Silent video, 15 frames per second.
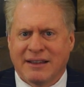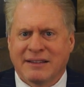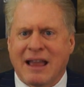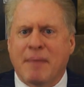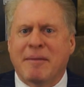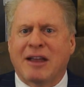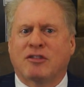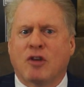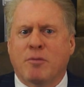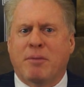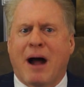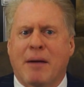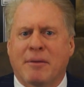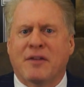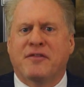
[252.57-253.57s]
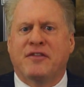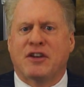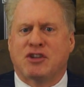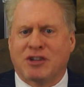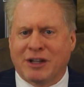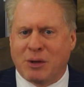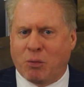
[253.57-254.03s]
That makes Obama
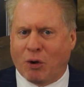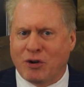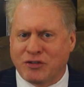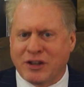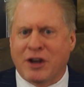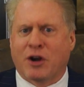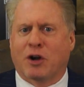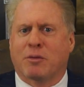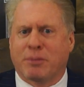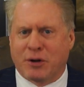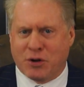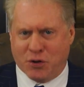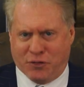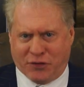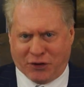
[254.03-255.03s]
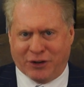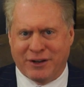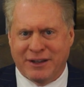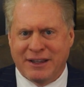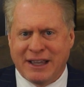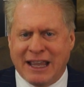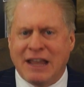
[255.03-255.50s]
officially worse than Herbert Hoover.
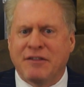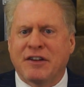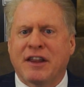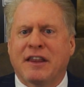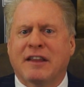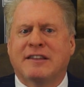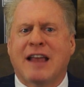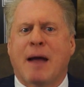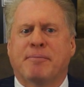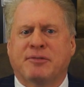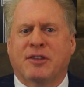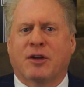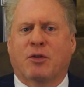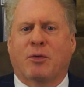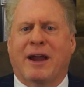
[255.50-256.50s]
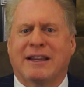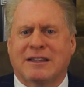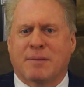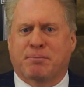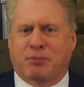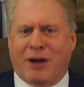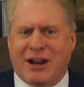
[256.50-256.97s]
Even in the depths of the Great
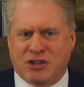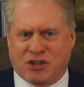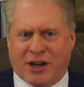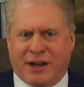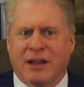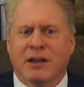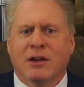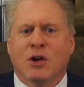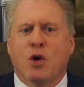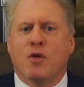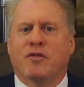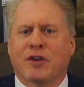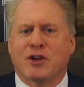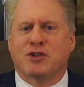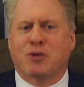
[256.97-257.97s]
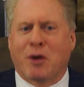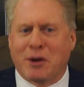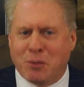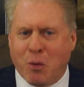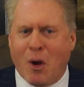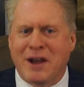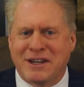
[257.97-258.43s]
Depression, Hoover
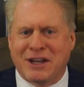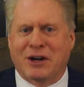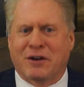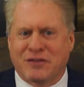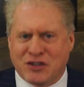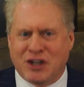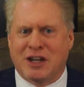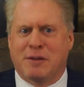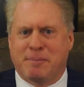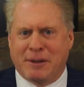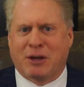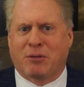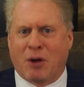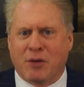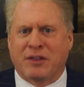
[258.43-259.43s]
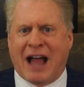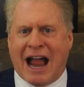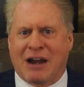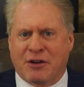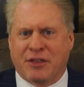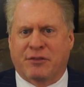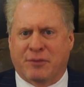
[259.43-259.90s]
enjoyed 1 year of GDP growth
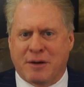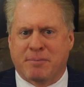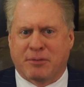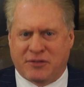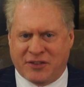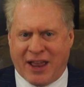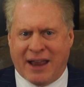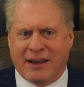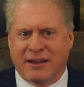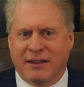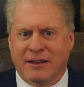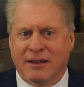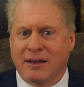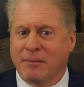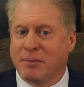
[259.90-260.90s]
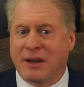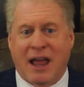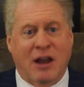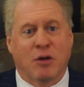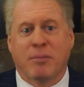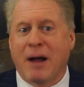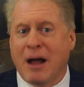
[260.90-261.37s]
higher than 3%. But
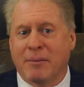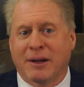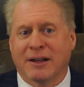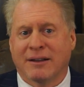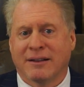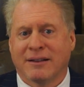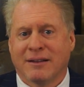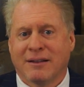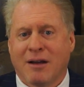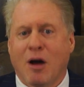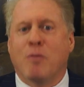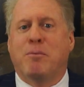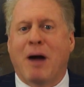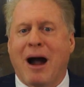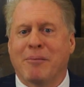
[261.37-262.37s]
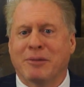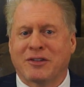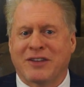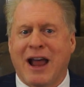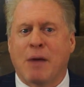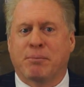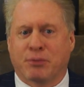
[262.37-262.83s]
not Obama. Obama
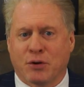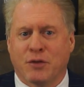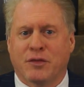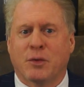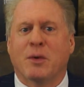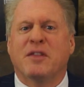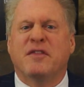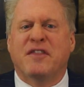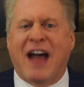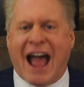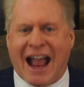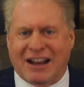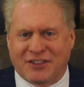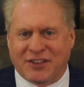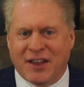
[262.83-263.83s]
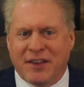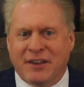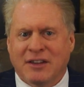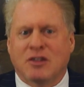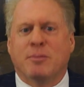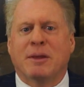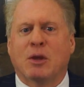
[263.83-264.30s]
is now proven with facts
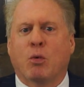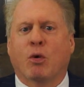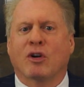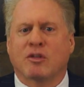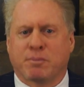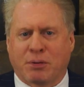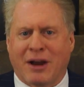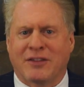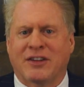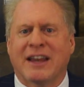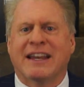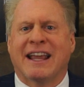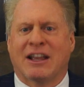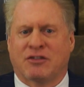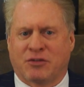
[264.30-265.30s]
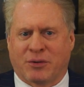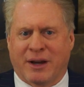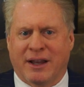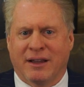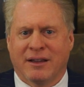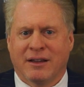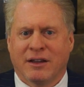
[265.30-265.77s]
to be the worst president in
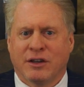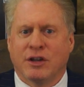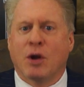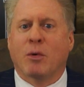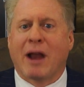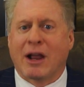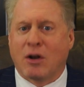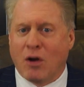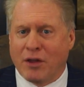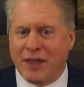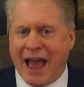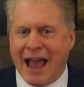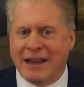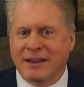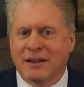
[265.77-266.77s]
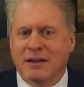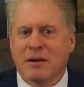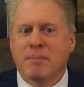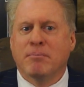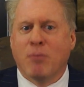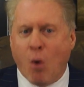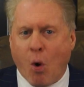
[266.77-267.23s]
history. You know what I call that?
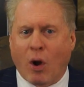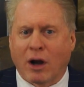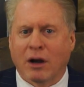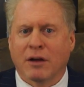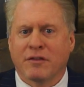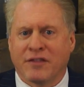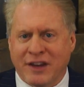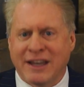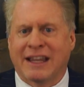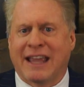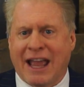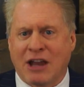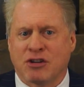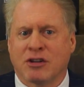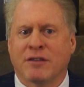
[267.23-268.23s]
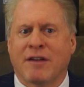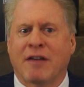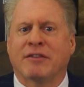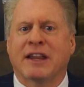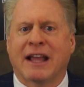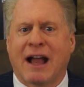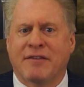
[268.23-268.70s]
More vindication of
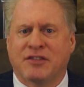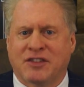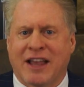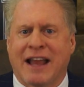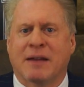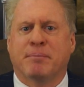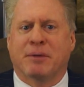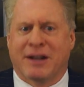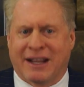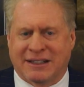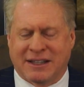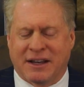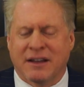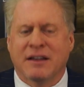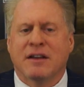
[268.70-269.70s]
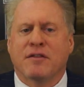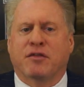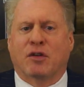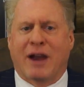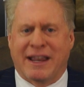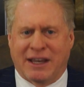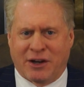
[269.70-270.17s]
everything I've said and predicted
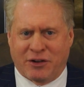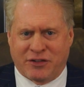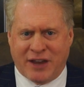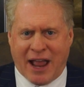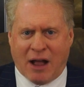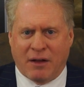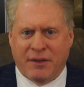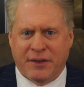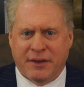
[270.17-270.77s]
for 8 years now.